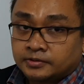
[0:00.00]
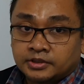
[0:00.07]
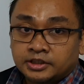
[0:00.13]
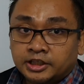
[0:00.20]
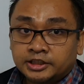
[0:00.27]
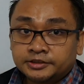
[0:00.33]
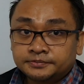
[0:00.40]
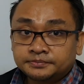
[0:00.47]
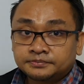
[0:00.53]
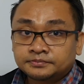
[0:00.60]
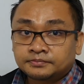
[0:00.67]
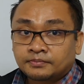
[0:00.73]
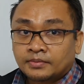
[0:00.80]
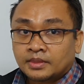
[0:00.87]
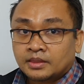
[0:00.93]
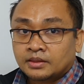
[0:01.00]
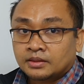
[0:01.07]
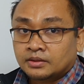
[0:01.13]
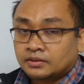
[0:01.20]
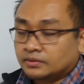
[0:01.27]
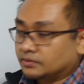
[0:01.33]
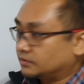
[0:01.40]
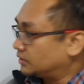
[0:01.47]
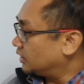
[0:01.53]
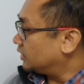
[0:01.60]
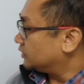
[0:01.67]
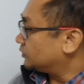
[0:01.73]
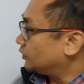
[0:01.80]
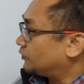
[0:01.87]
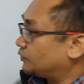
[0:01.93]
Clear? Okay,
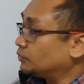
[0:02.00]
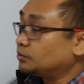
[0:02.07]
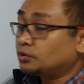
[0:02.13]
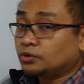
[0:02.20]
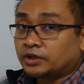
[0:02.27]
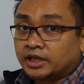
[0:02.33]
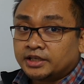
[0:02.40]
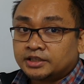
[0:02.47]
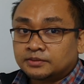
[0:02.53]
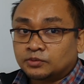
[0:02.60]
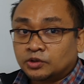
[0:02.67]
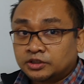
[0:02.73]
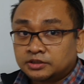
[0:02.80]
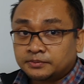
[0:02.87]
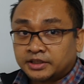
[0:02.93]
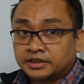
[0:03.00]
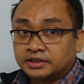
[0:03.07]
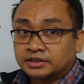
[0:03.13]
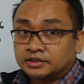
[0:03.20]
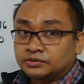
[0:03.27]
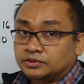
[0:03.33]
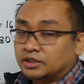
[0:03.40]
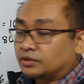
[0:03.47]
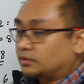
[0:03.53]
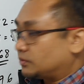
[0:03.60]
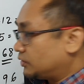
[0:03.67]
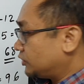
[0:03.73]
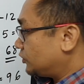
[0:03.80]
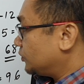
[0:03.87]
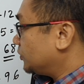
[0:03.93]
so if you don't like the model method, you can
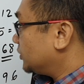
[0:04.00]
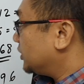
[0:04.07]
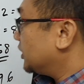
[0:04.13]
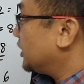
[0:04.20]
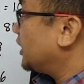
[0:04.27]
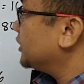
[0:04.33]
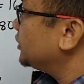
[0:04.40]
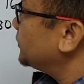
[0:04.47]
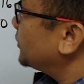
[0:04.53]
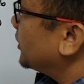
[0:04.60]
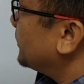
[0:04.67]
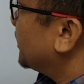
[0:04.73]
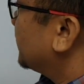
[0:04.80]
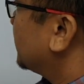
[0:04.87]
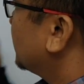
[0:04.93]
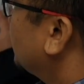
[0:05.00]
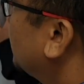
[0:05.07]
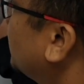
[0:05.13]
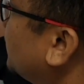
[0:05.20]
always use the algebra method,